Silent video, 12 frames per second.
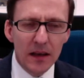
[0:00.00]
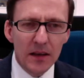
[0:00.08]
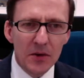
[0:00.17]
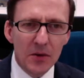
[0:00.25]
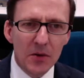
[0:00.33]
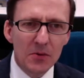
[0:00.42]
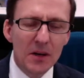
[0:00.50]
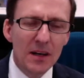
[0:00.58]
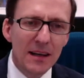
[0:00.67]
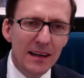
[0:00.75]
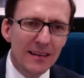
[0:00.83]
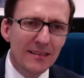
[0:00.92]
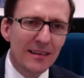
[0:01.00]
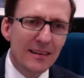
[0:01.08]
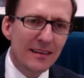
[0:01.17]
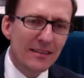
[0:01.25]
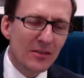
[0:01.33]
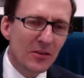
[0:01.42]
you are really
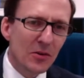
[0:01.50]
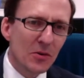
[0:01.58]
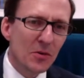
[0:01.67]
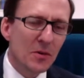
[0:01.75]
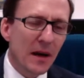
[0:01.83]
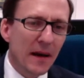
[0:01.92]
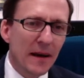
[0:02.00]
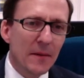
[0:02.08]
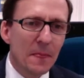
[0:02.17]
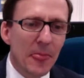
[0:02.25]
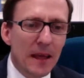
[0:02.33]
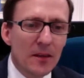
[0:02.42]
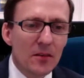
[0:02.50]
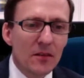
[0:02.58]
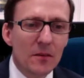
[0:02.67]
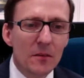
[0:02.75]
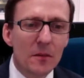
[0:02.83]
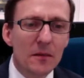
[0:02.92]
getting to into
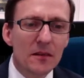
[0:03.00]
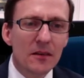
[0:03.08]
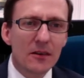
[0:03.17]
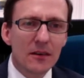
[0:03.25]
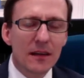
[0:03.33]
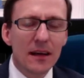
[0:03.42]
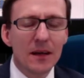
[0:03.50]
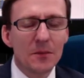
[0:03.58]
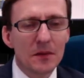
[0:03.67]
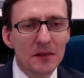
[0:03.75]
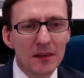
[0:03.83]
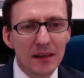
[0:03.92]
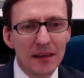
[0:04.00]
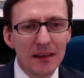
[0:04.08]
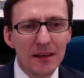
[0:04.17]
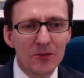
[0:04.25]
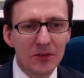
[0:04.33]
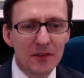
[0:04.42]
some of the material that I'm particularly
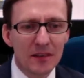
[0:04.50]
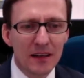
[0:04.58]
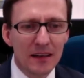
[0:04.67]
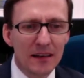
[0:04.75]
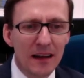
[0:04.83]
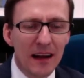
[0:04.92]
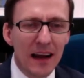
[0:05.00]
interested